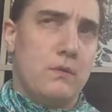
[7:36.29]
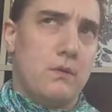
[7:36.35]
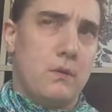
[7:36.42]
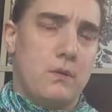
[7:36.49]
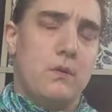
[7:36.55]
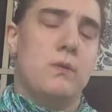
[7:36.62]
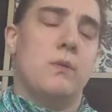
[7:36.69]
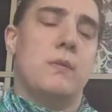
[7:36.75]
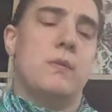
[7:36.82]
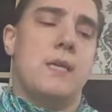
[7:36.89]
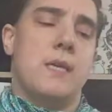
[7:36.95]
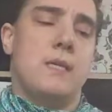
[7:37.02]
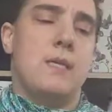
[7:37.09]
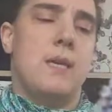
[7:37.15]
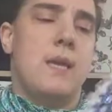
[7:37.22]
Toadstools,
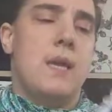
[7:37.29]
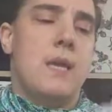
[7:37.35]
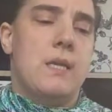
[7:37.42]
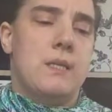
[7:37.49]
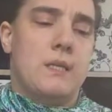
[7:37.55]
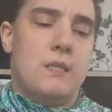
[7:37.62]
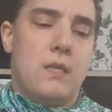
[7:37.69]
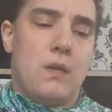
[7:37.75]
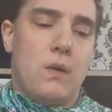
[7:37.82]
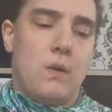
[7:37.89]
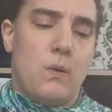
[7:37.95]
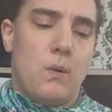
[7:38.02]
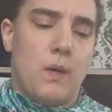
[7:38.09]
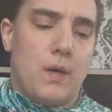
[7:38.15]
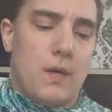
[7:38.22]
yes.
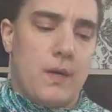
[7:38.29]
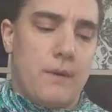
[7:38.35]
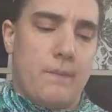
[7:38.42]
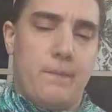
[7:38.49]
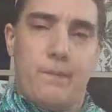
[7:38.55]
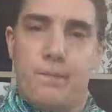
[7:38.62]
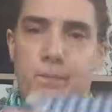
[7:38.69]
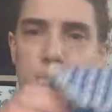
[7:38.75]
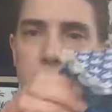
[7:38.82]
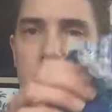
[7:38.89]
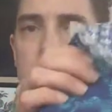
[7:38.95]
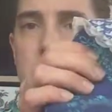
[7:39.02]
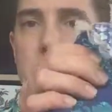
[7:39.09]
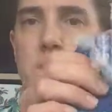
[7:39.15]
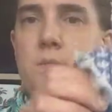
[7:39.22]
So
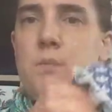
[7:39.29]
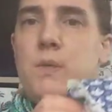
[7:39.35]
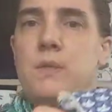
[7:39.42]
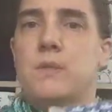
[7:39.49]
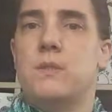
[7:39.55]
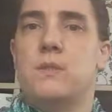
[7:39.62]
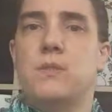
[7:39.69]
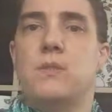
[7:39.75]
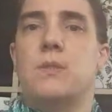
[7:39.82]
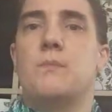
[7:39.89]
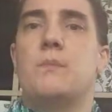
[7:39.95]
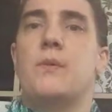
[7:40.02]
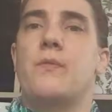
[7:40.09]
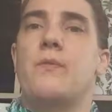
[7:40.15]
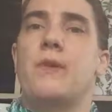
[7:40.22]
but this was
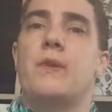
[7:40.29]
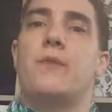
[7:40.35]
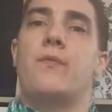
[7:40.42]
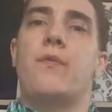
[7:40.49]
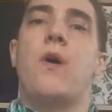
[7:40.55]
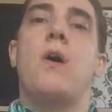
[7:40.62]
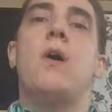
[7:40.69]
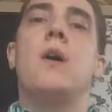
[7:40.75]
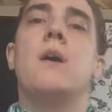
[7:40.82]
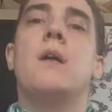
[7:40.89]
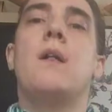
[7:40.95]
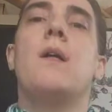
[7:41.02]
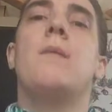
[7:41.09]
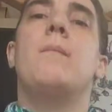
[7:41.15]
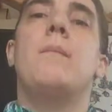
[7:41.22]
just perfect for
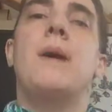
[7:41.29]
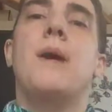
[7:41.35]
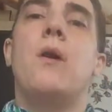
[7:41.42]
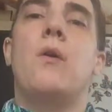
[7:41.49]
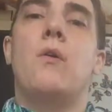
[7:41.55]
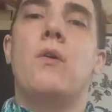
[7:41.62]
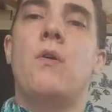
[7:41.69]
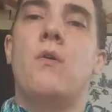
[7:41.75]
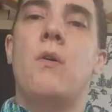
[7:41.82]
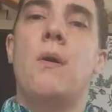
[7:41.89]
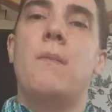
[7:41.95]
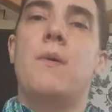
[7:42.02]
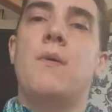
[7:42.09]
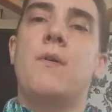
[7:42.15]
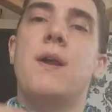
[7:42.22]
my
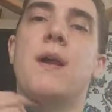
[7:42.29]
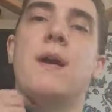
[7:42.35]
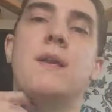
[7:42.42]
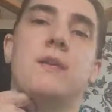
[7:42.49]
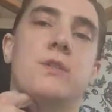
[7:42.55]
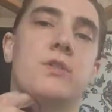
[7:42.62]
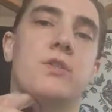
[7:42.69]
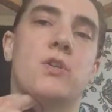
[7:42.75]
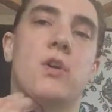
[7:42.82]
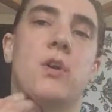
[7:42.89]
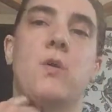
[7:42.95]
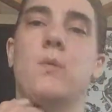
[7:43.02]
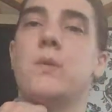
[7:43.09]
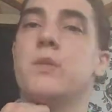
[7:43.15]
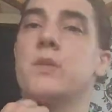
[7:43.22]
Aurora Borealis
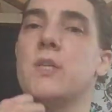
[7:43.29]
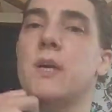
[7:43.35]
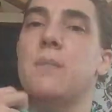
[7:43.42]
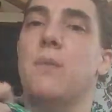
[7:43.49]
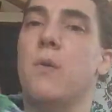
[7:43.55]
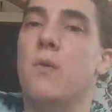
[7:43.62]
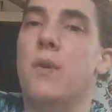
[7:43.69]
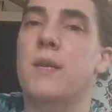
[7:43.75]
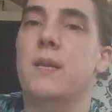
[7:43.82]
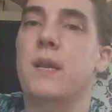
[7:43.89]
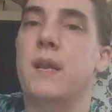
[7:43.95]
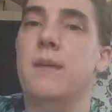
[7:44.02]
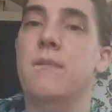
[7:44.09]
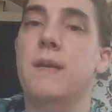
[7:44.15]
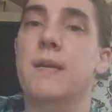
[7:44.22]
shawl, which I'm already
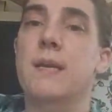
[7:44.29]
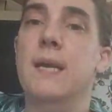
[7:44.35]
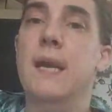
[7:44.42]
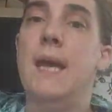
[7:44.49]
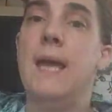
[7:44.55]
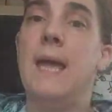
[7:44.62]
loving.